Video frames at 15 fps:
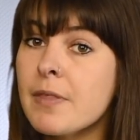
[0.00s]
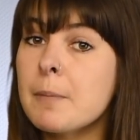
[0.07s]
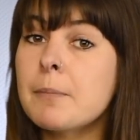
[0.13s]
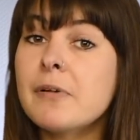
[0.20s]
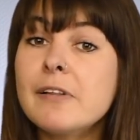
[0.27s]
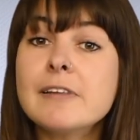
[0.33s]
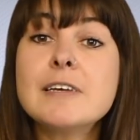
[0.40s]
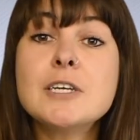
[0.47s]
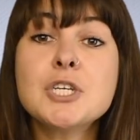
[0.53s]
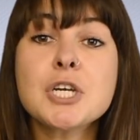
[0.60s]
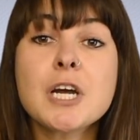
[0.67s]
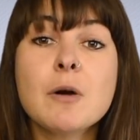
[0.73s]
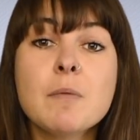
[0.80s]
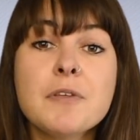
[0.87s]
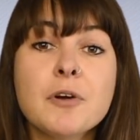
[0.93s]
then please
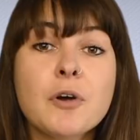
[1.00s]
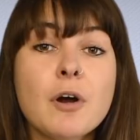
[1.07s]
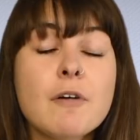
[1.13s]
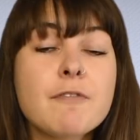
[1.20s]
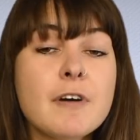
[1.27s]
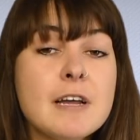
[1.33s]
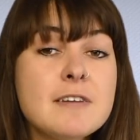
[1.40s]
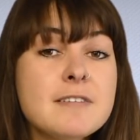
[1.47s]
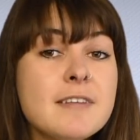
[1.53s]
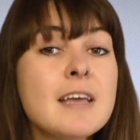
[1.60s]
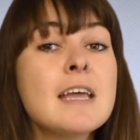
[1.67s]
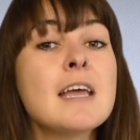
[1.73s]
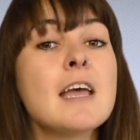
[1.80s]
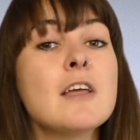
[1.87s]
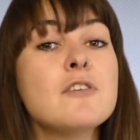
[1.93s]
share it with your girlfriends
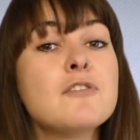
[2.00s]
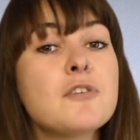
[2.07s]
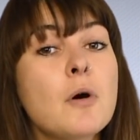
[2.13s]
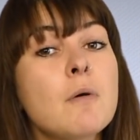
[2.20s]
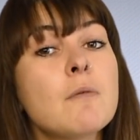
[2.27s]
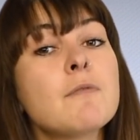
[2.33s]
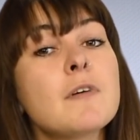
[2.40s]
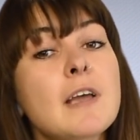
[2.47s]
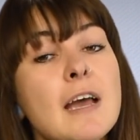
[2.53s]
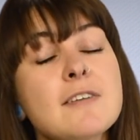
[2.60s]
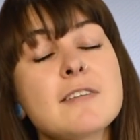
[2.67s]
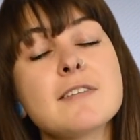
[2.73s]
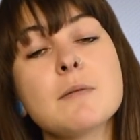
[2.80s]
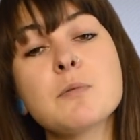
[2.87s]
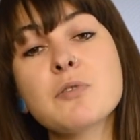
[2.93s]
and don't forget
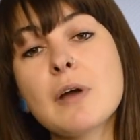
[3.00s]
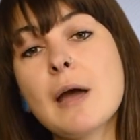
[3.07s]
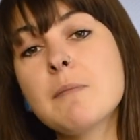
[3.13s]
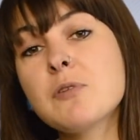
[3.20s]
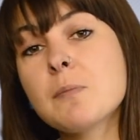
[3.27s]
to subscribe